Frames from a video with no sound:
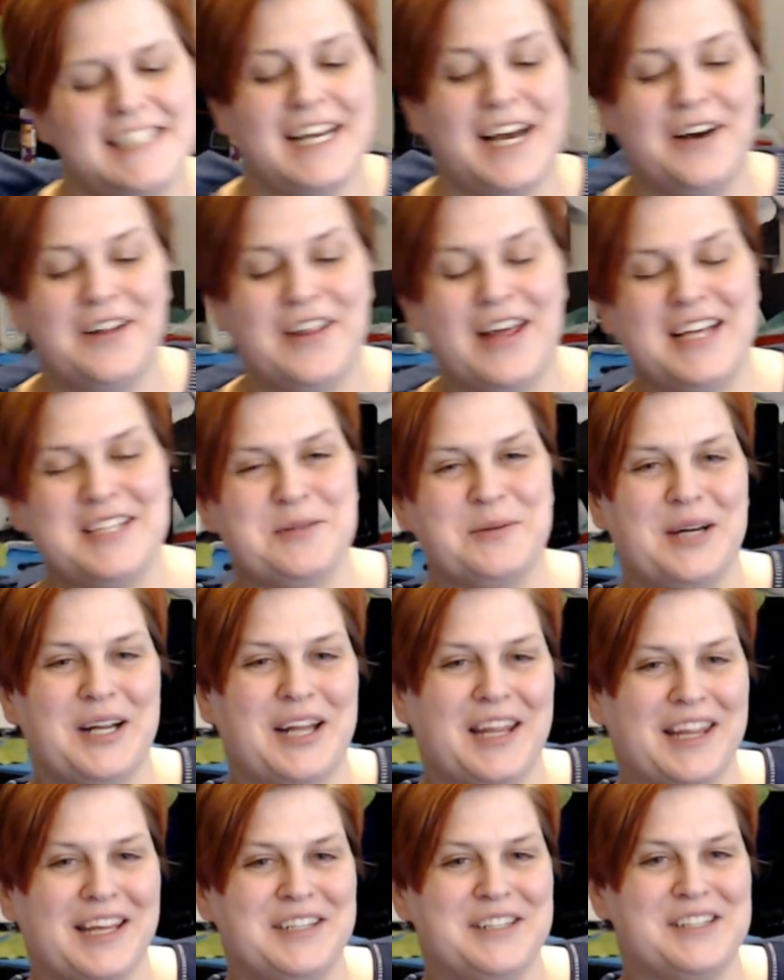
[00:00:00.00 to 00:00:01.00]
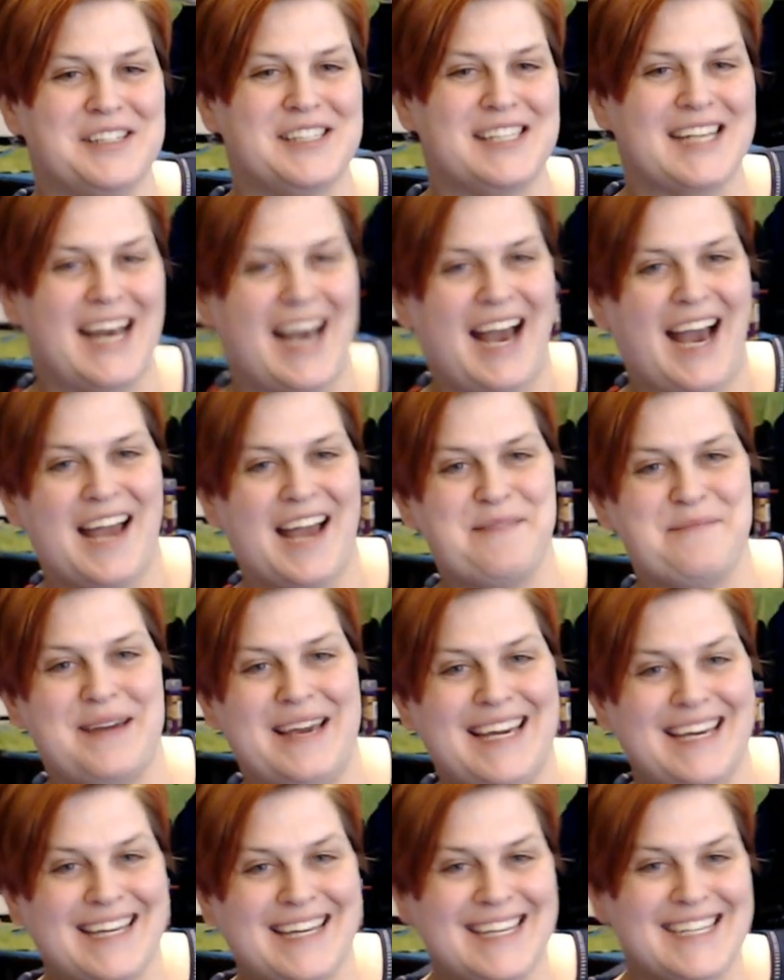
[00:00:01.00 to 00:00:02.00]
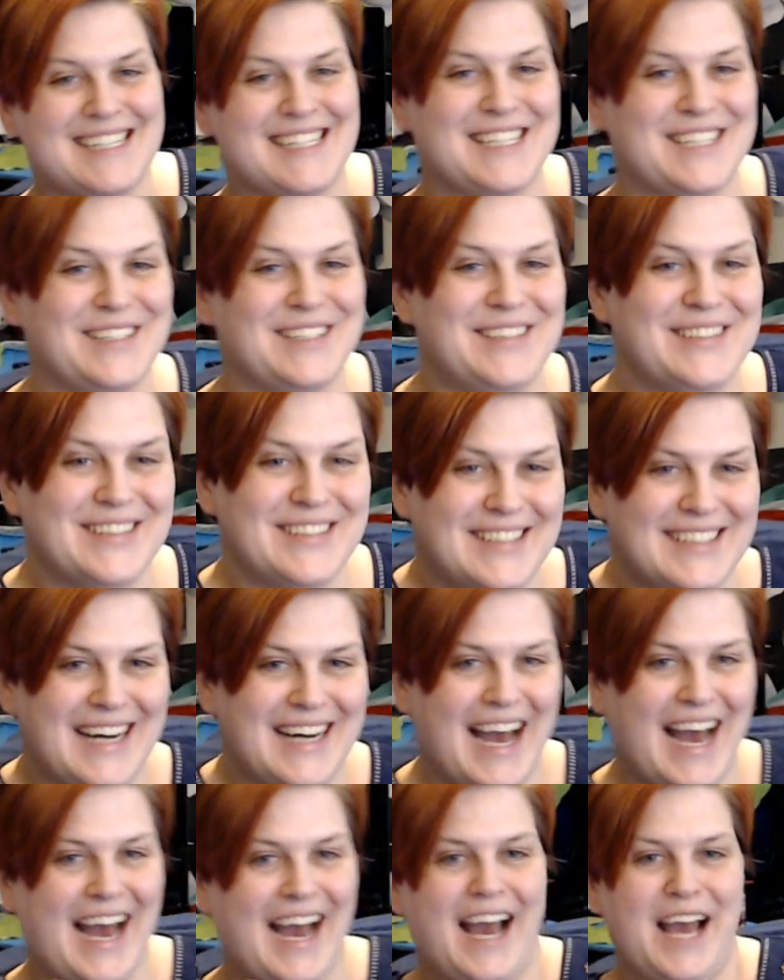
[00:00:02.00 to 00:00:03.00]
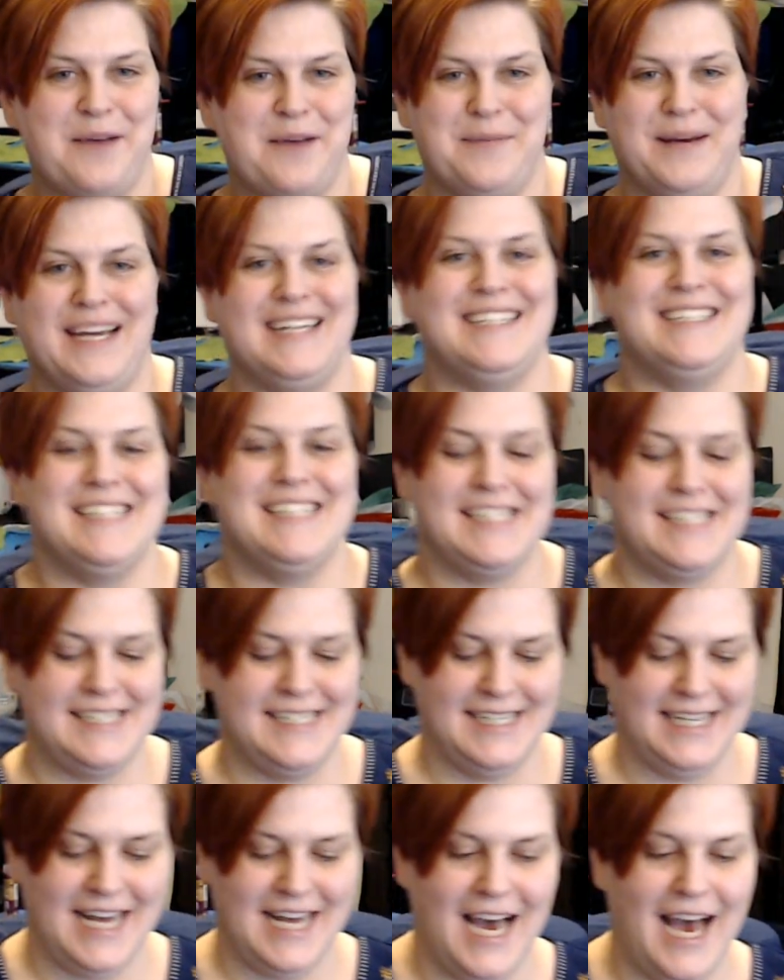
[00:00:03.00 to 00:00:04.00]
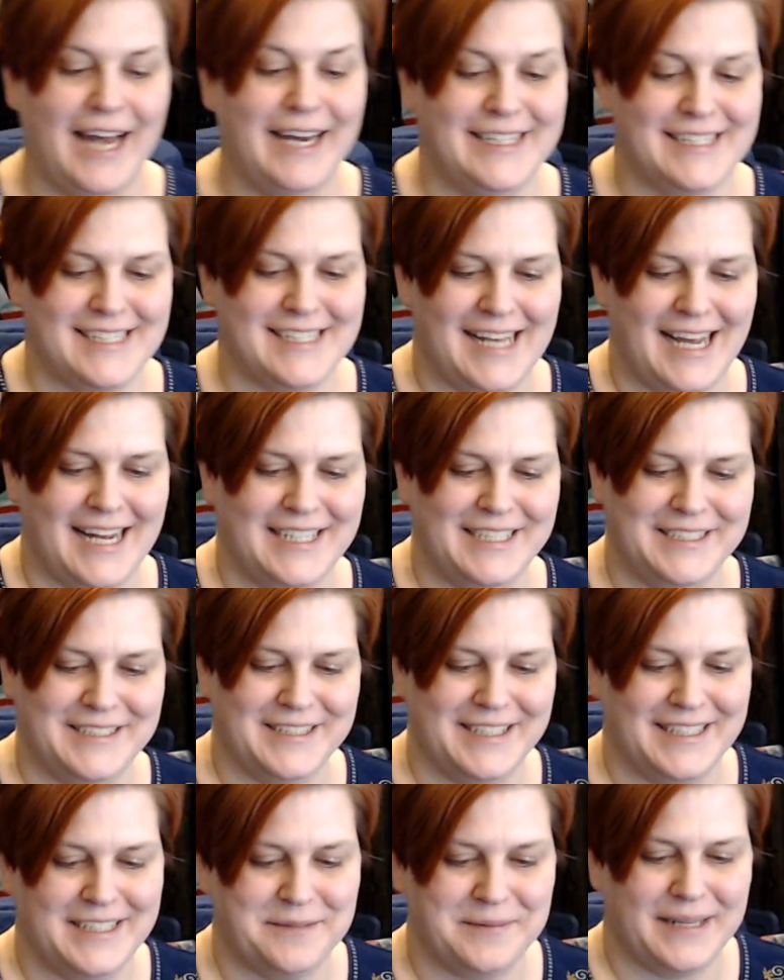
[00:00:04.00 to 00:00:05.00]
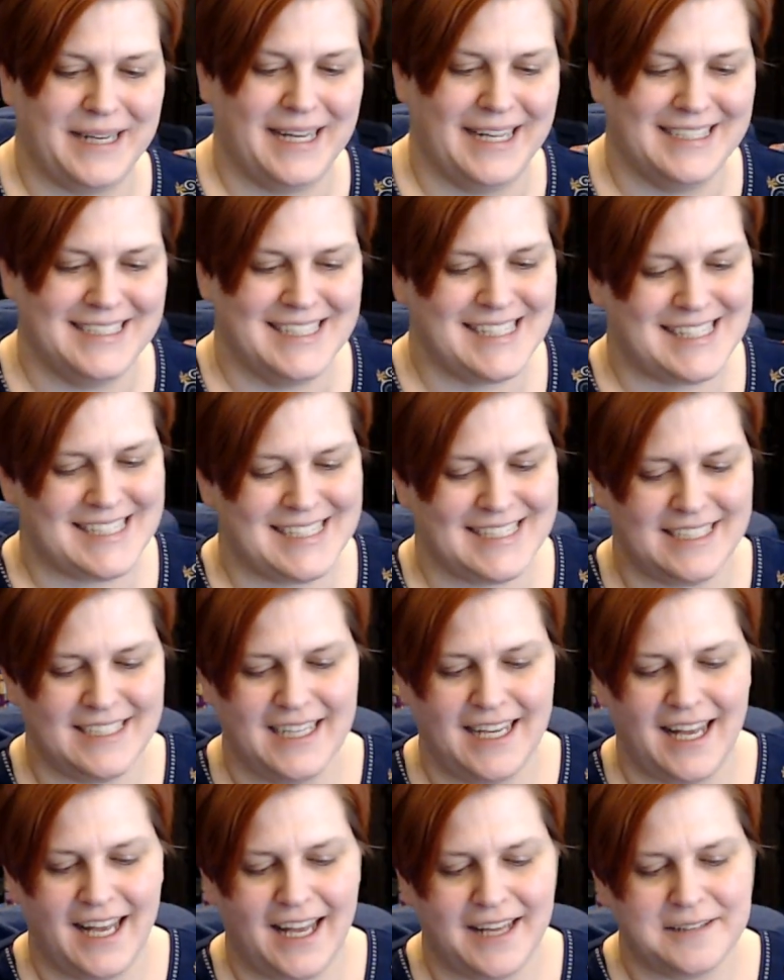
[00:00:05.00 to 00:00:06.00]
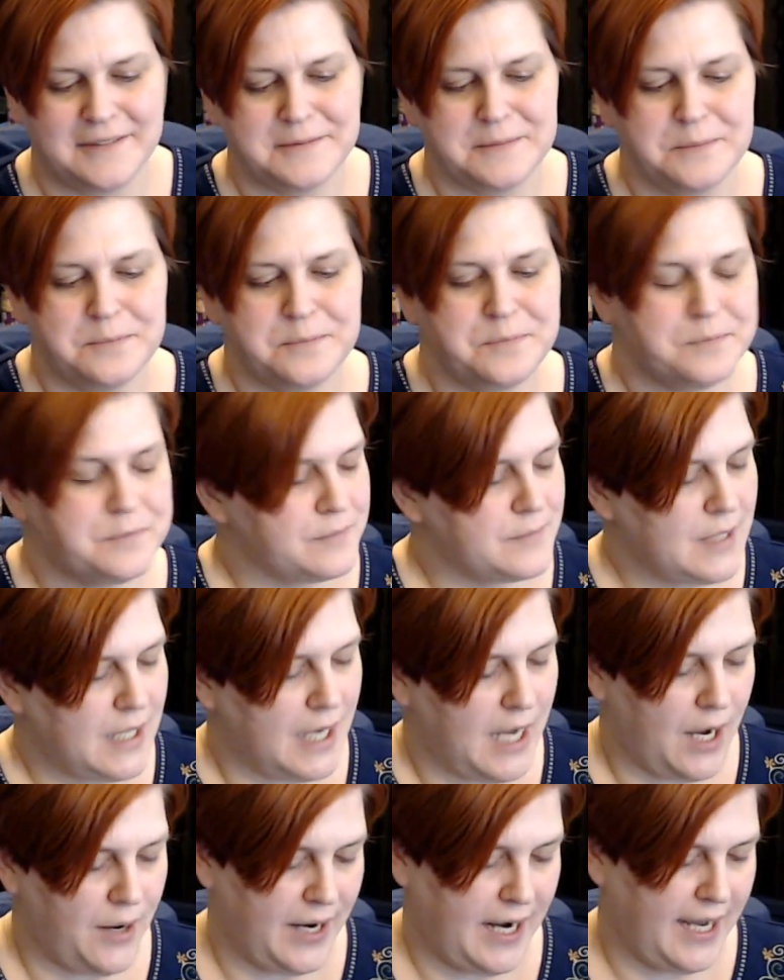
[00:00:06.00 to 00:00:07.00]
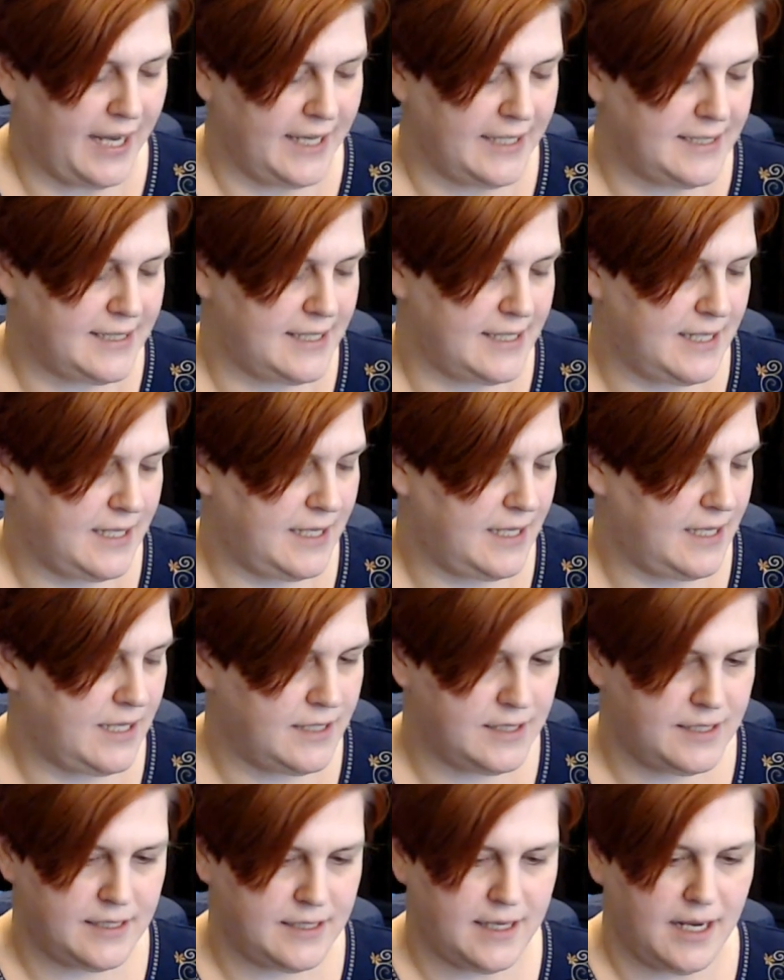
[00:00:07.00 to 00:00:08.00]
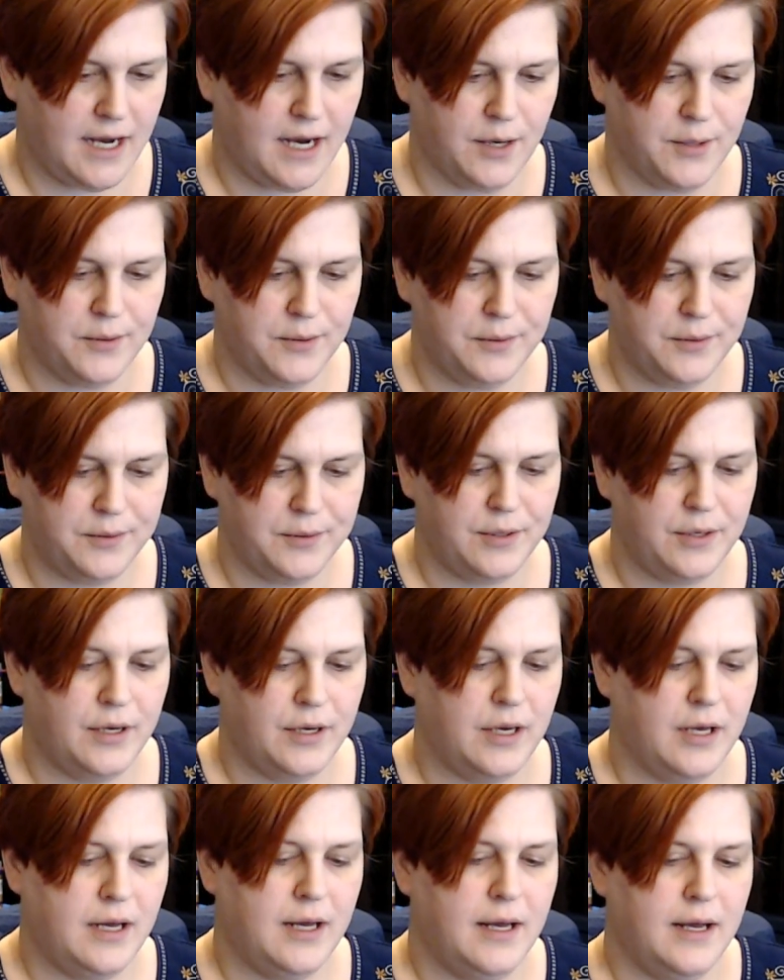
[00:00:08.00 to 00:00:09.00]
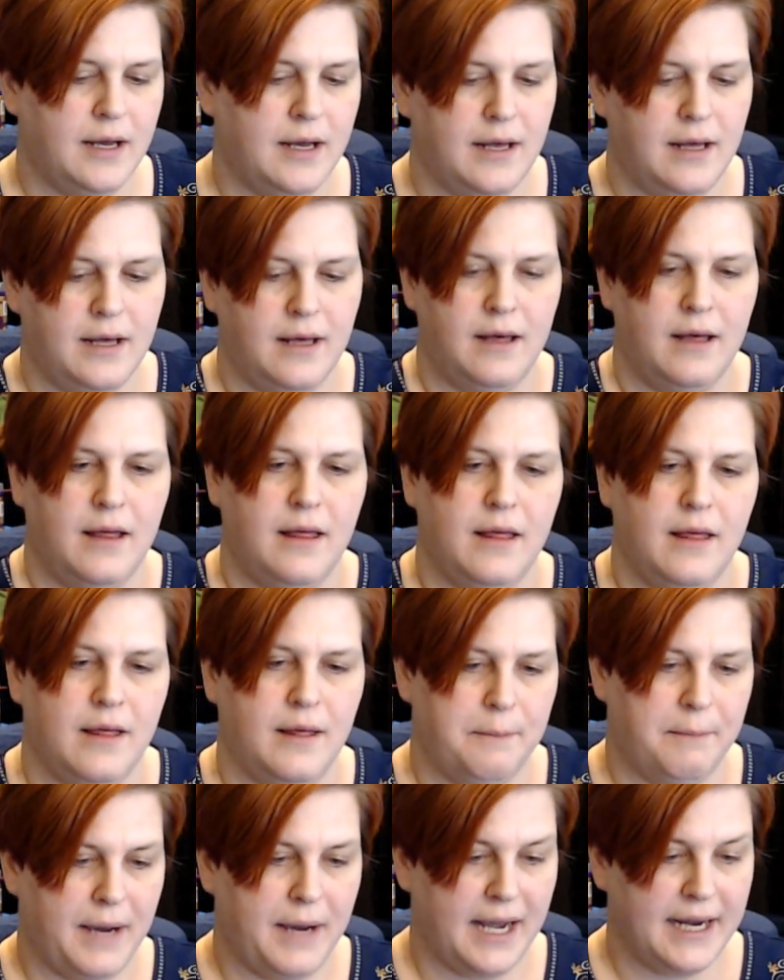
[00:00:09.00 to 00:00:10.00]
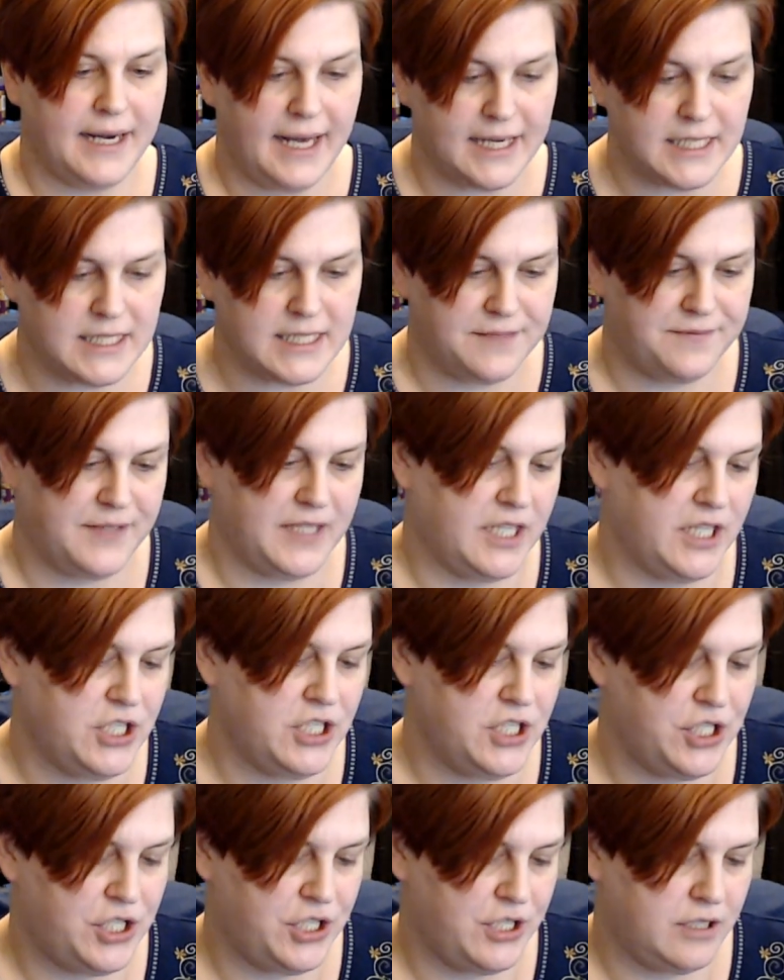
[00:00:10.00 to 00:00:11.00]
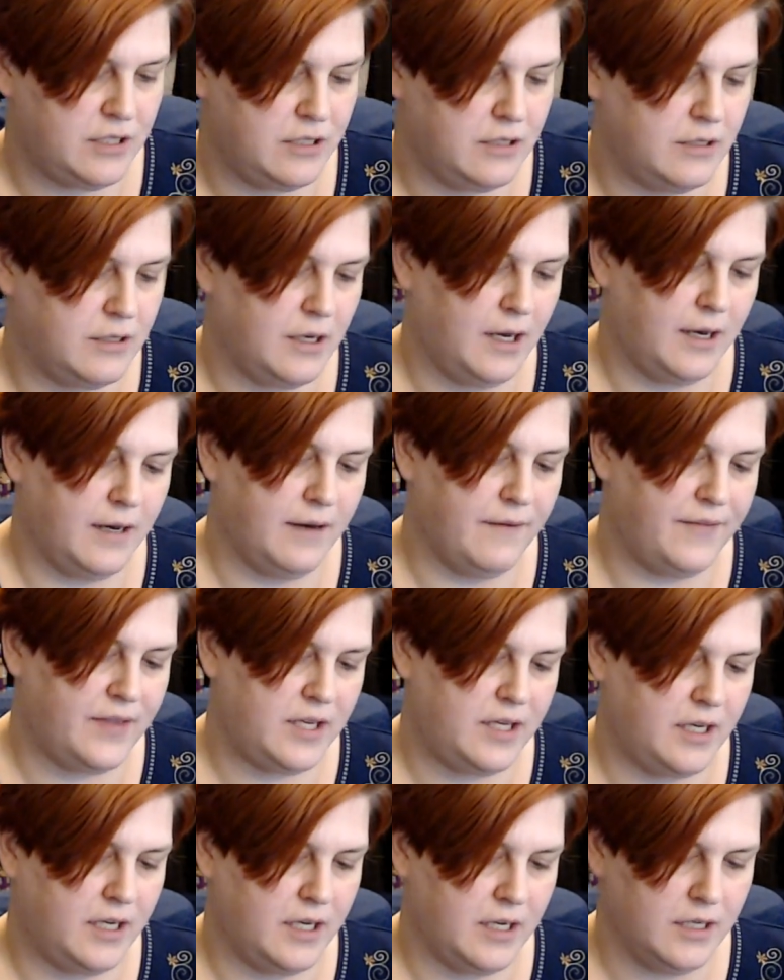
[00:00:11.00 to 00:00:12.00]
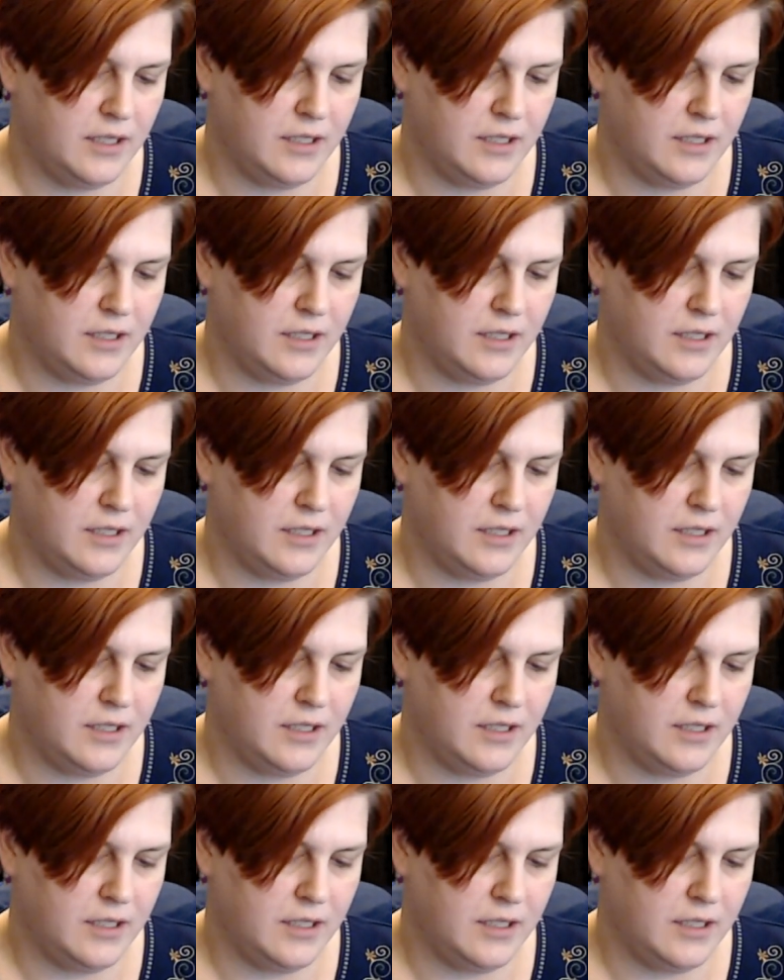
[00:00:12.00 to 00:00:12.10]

that's one of those I may get to, I may just not decide to do it. Depends. All right. So my next finish of the year